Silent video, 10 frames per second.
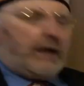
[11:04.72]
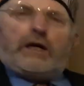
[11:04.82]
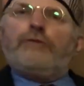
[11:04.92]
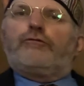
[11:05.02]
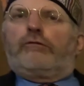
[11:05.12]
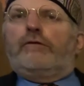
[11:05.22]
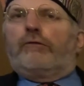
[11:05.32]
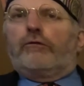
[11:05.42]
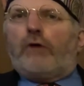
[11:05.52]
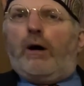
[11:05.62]
a country,
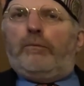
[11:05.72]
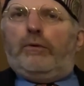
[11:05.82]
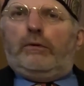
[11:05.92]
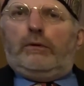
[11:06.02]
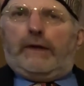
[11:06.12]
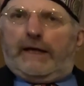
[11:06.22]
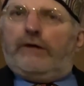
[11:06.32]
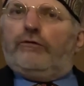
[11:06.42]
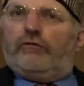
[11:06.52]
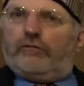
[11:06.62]
for example,
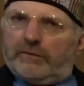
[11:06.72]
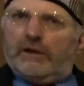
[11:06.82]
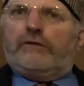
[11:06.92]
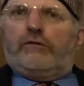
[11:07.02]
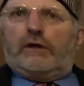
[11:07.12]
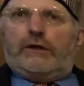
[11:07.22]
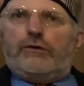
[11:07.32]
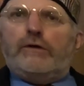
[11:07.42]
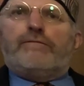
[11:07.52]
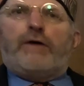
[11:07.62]
is politically
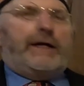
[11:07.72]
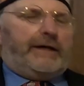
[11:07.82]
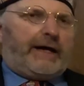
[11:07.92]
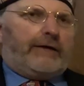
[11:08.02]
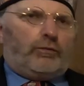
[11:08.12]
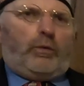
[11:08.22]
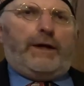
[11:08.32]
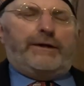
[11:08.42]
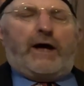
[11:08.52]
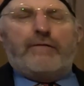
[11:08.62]
unified. It has
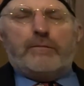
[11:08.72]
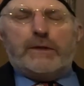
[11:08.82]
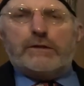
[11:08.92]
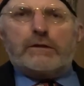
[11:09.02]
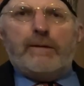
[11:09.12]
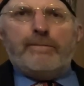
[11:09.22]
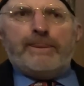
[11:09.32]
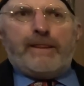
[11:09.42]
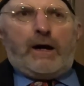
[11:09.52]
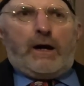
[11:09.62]
one government.
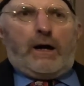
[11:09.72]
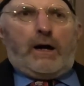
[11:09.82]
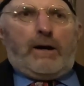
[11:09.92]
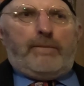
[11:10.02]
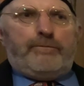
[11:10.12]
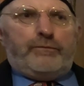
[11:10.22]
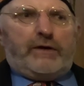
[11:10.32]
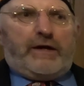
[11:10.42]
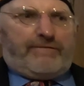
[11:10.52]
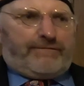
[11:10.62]

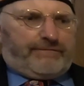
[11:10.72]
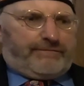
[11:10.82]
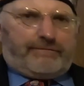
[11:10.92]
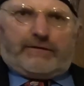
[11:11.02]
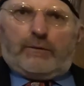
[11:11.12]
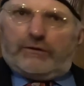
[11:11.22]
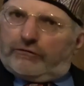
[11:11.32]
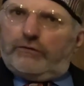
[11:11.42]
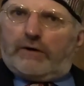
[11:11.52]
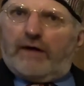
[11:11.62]
If there were
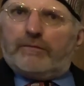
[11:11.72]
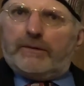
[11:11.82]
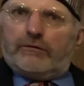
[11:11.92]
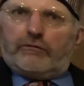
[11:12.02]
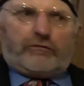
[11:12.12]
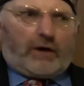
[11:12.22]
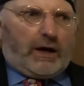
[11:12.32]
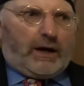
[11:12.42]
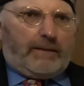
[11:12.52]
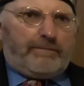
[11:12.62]
two governments,
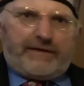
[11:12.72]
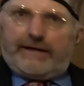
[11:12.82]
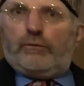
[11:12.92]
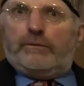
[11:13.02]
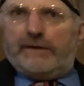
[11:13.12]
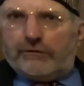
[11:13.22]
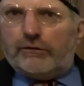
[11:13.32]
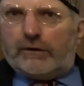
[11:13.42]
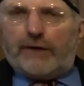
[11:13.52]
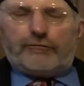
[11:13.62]
then it would be
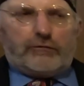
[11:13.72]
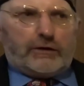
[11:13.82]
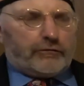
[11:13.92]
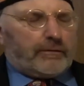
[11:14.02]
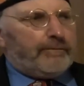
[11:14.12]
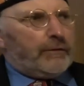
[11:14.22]
two countries.